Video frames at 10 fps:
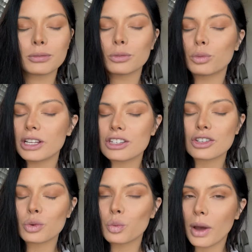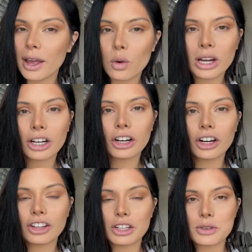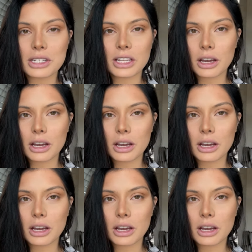it's just way quicker than using like a